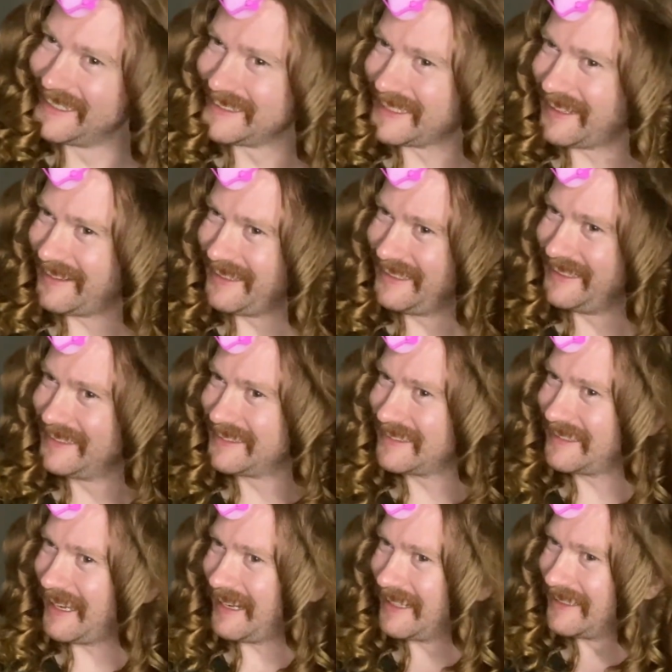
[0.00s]
so you just
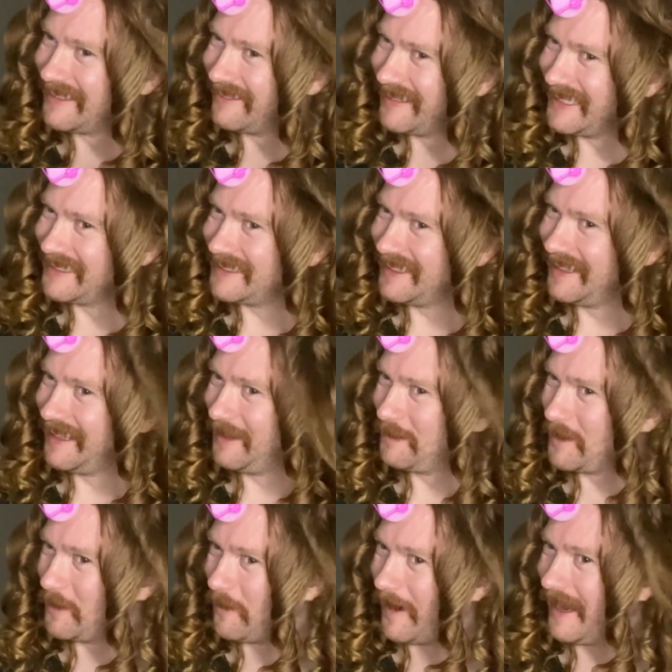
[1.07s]
kind of twist it up
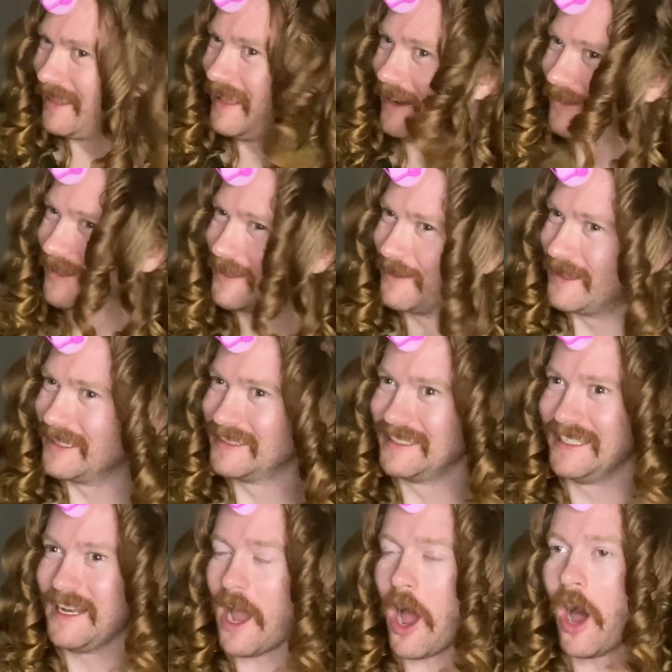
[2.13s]
the way they were
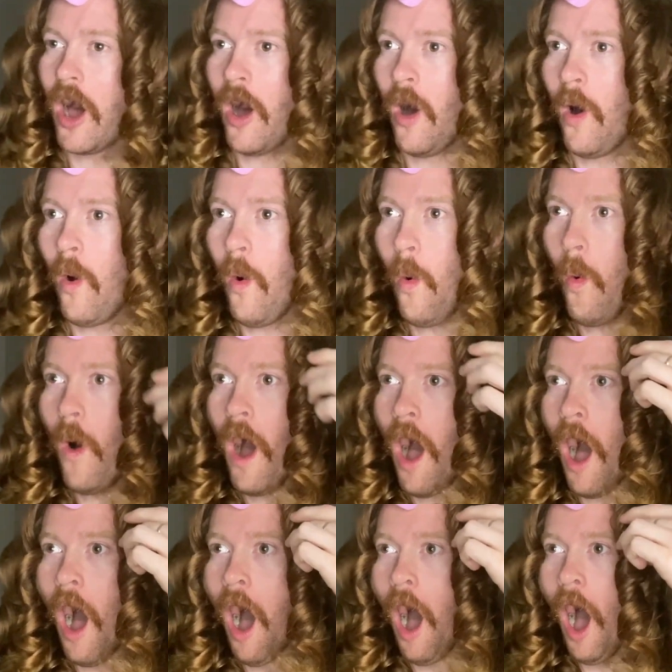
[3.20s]
twisted. Oh,
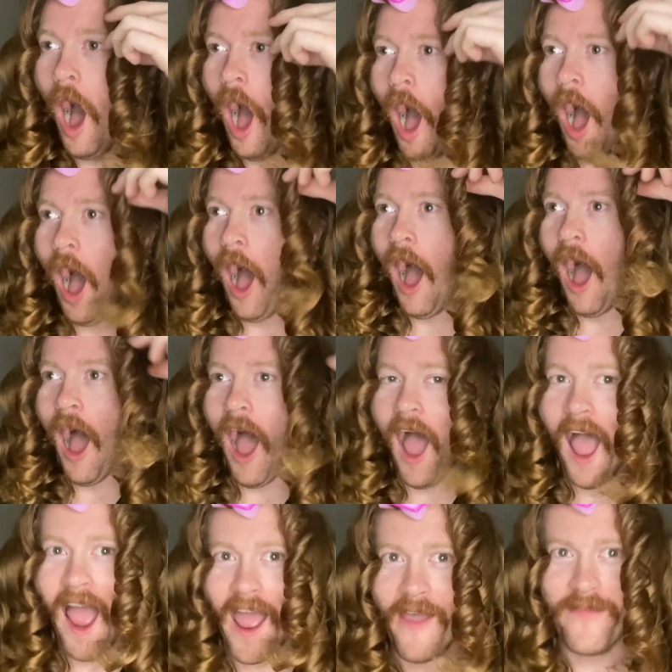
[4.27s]

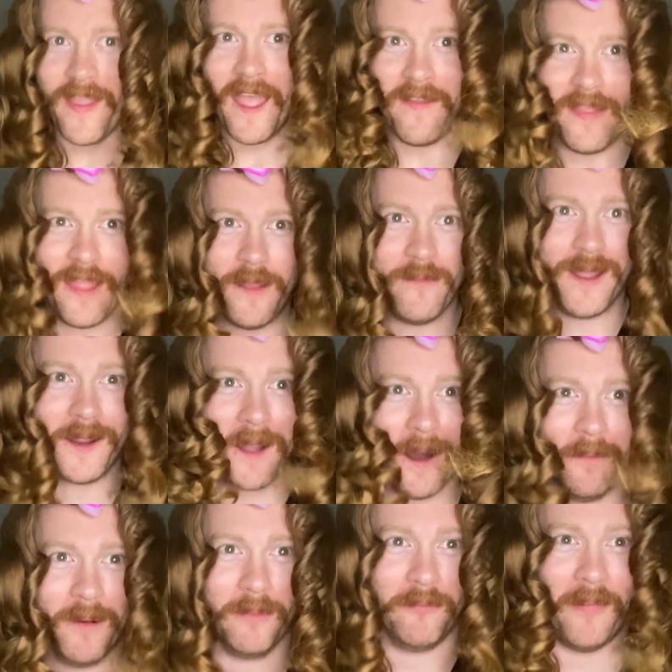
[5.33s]
and then they
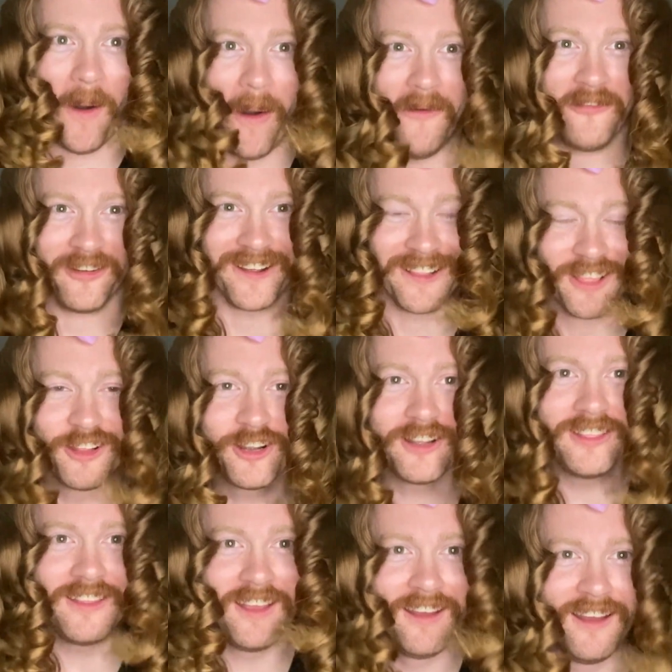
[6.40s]
become a perfect, look
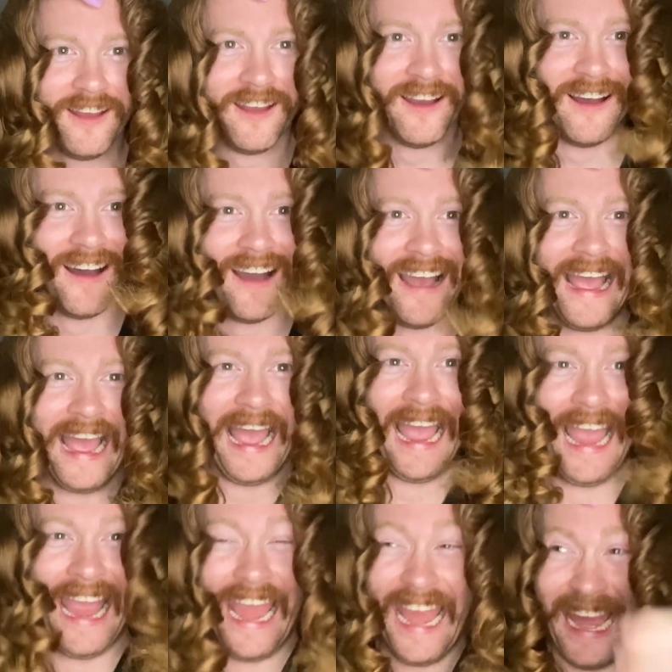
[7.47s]
at that.
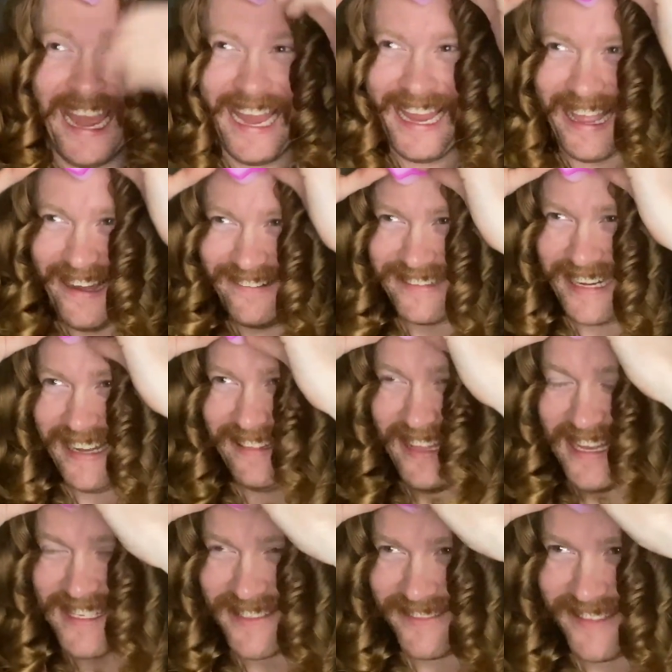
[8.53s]
Okay, last